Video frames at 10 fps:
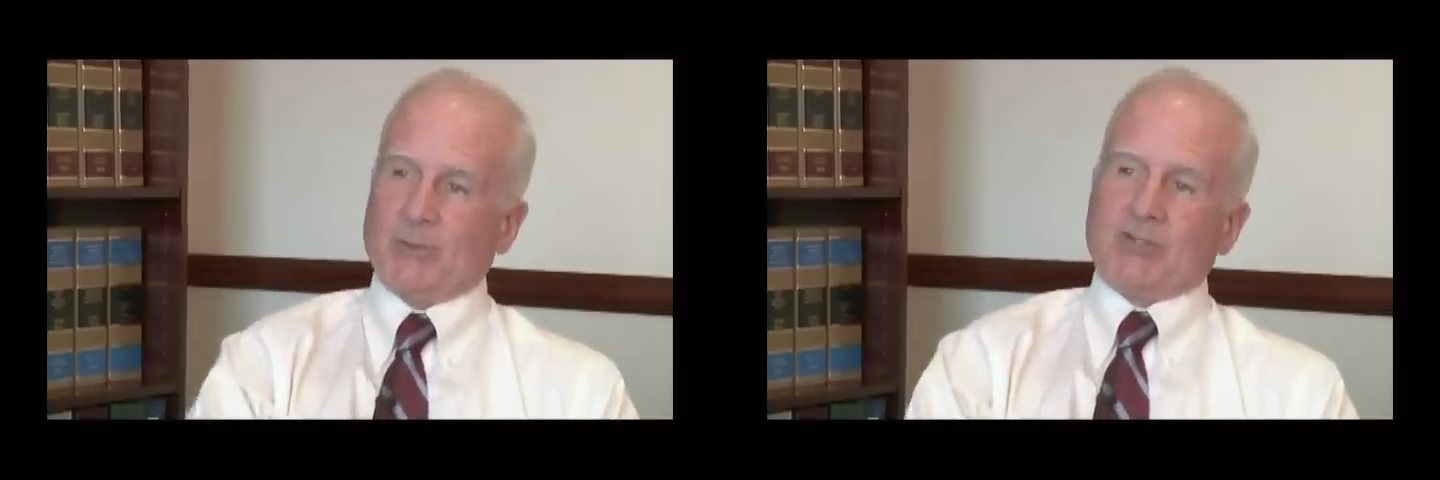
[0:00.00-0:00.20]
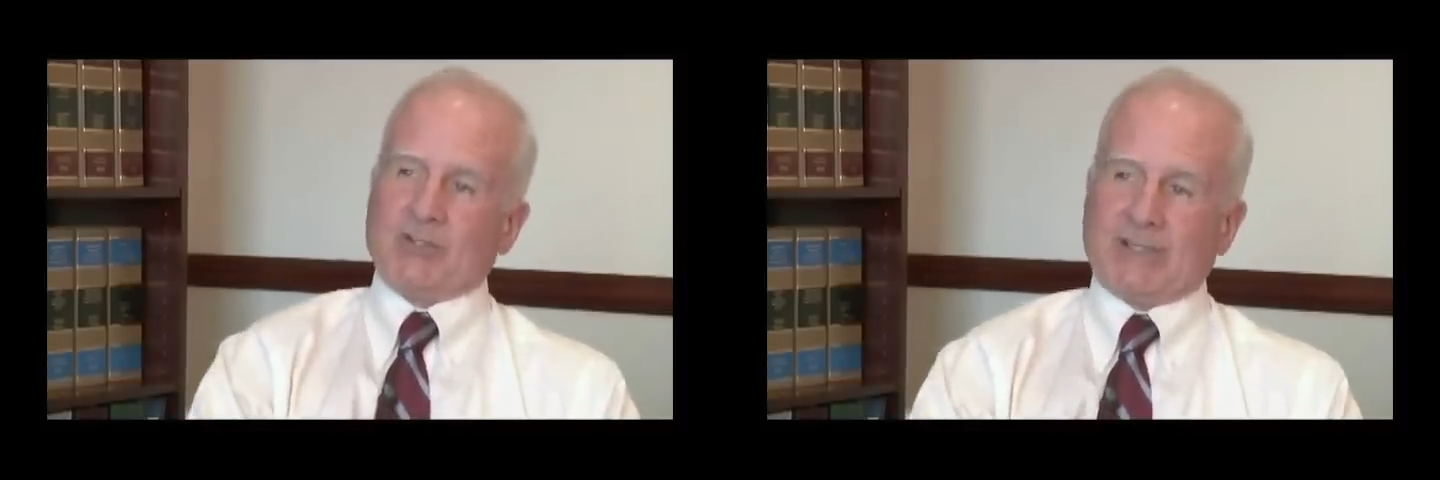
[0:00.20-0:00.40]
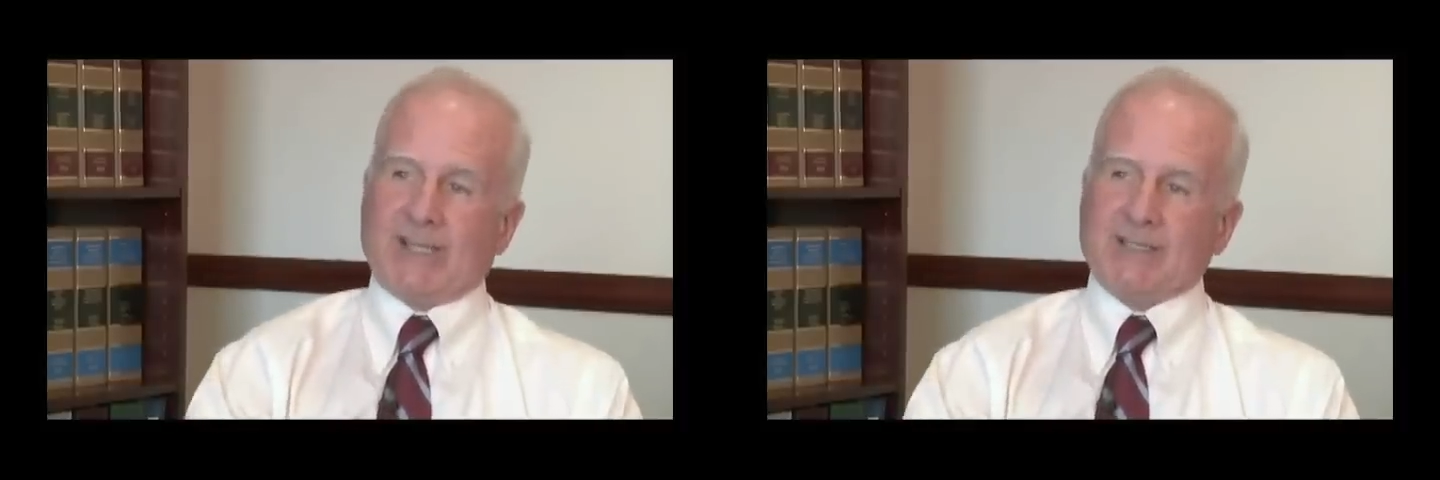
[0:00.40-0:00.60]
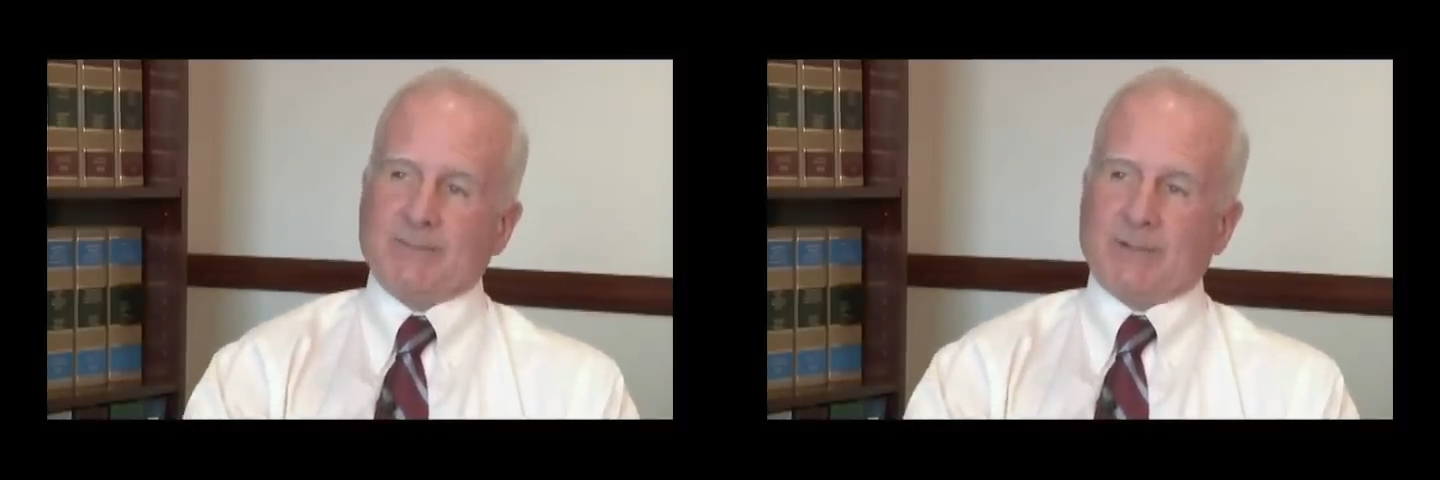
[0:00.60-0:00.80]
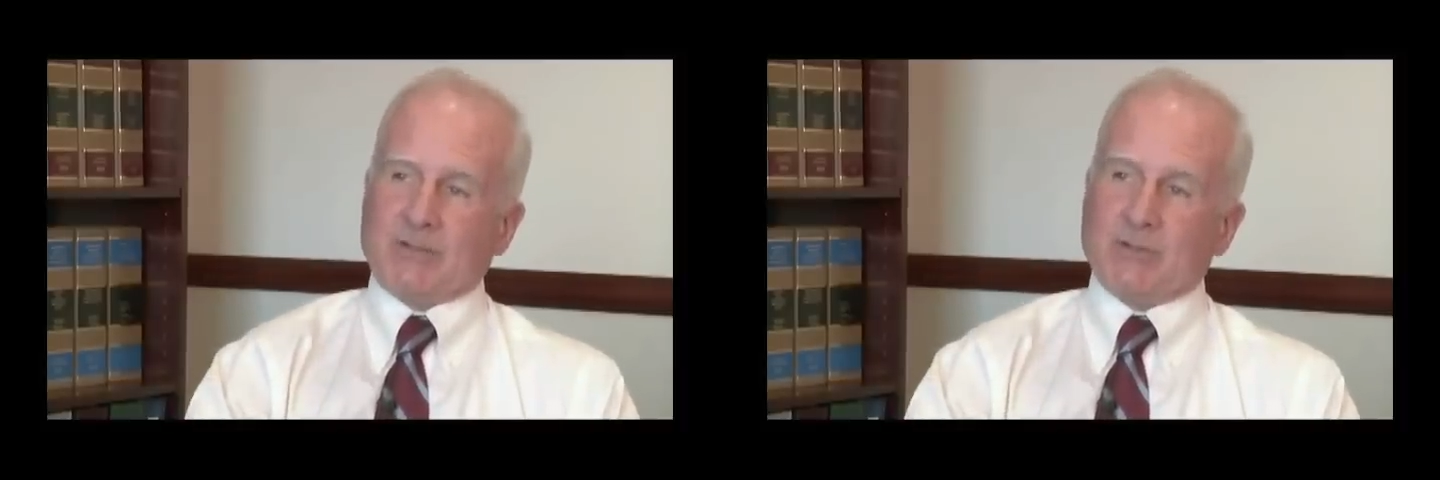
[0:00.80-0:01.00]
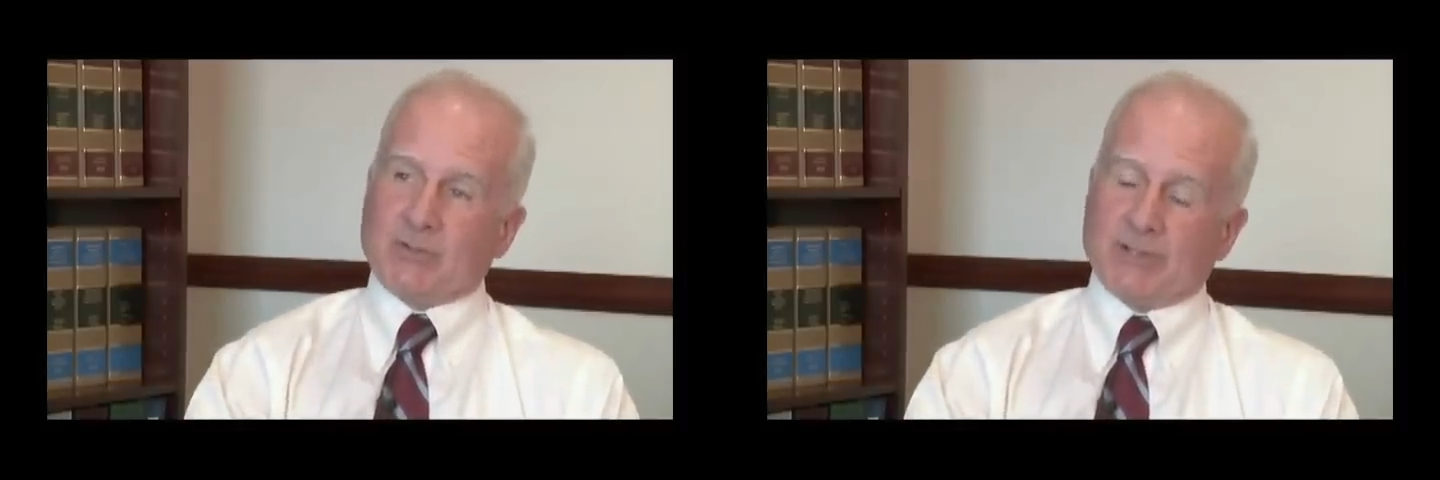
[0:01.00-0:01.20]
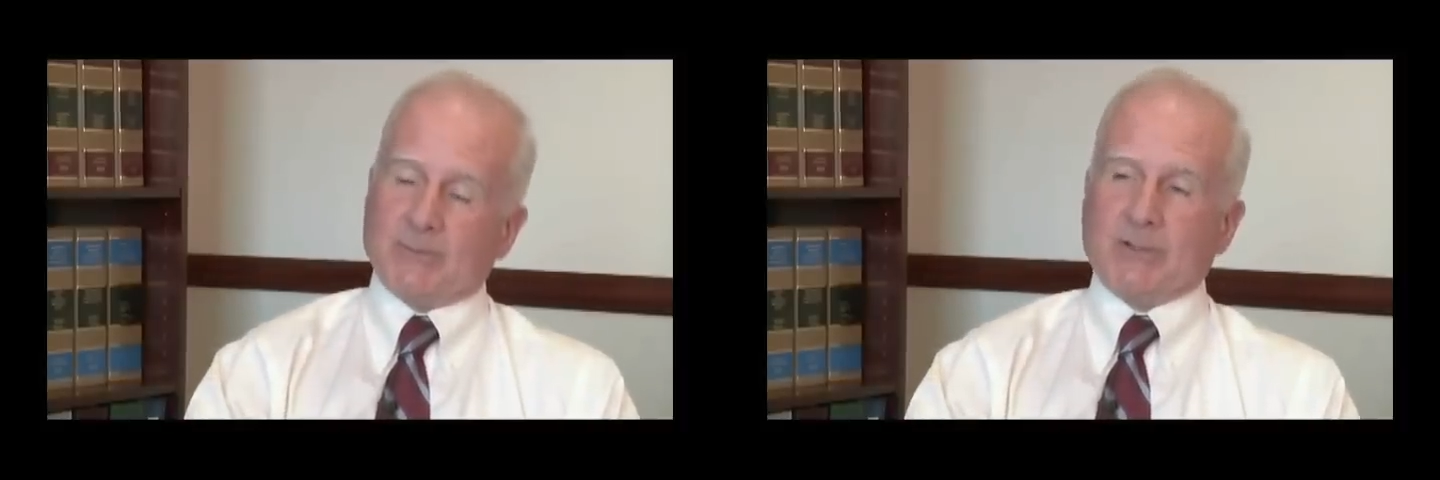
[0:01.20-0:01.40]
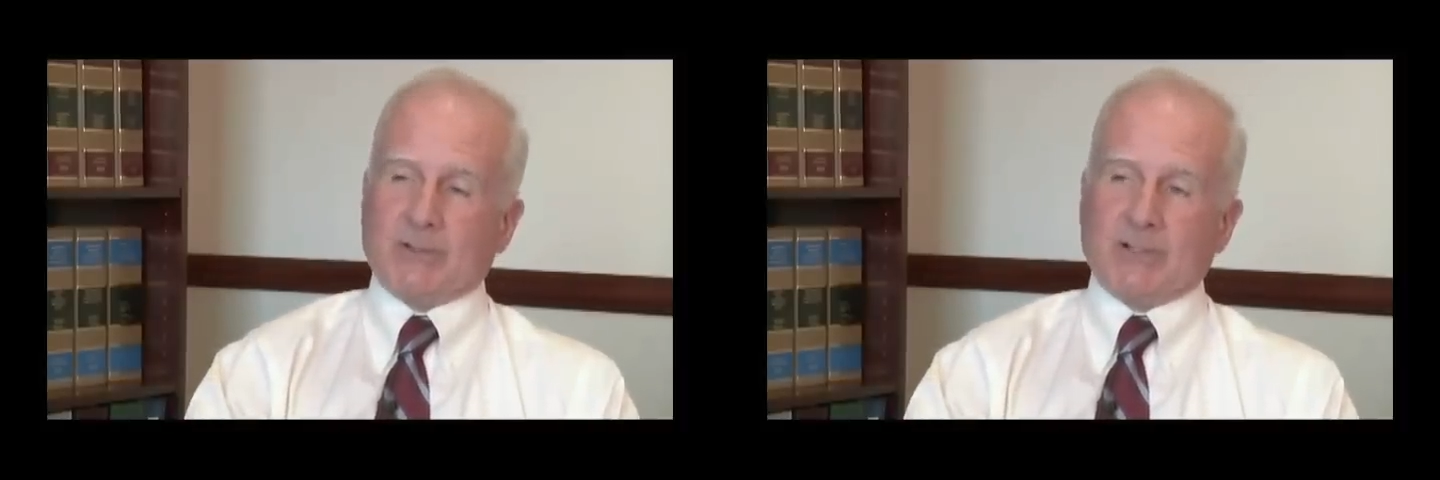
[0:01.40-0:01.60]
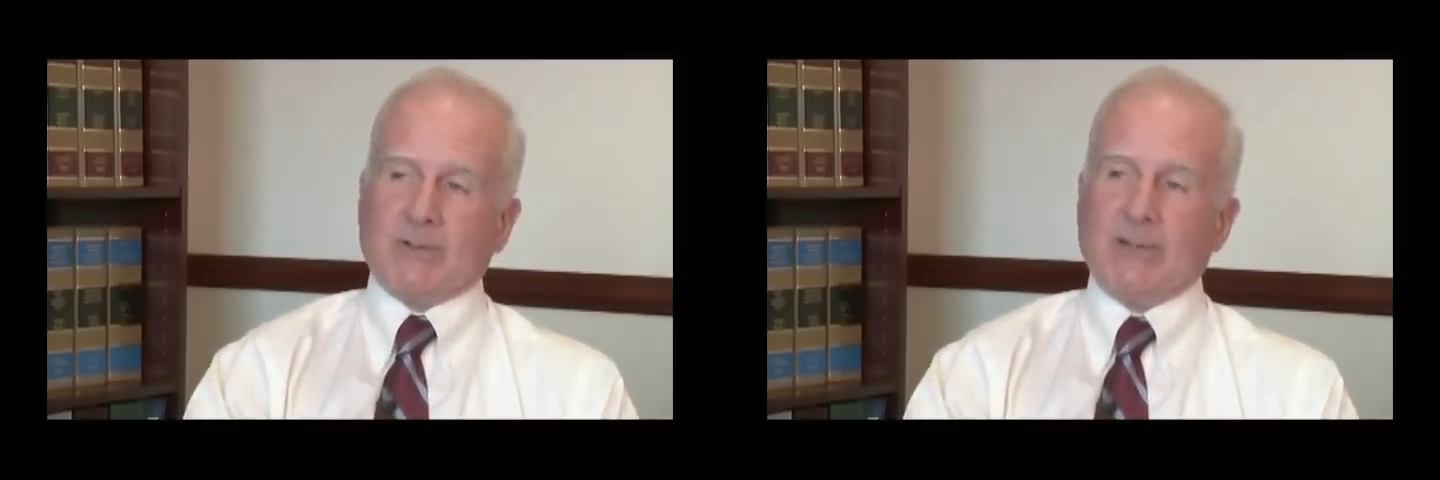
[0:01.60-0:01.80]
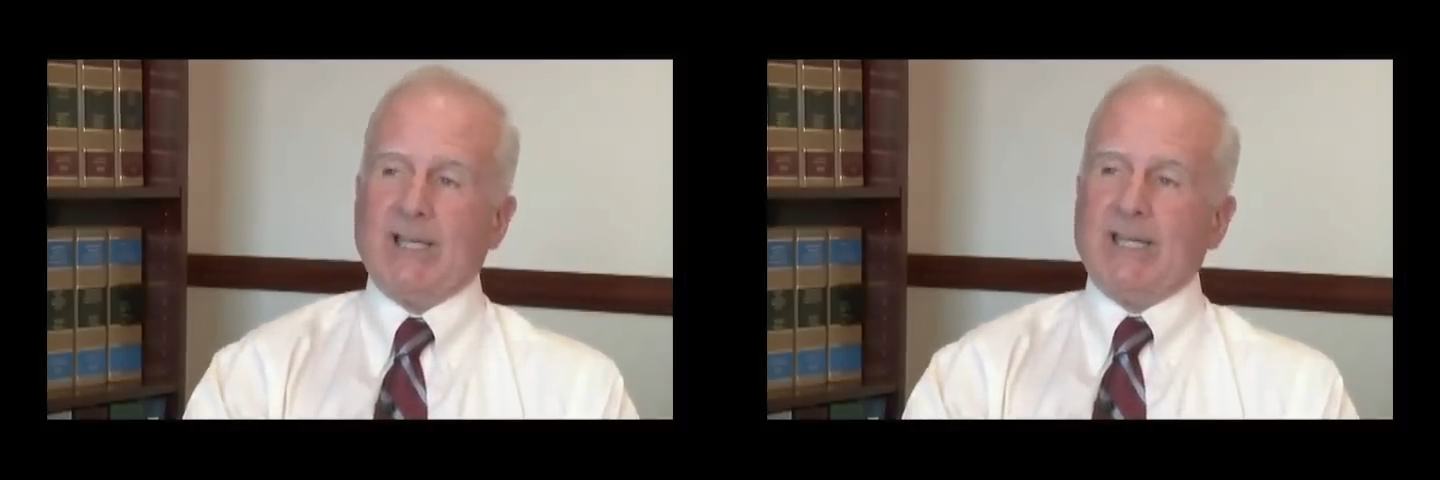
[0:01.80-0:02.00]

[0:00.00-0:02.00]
which at that time I was too stubborn to do.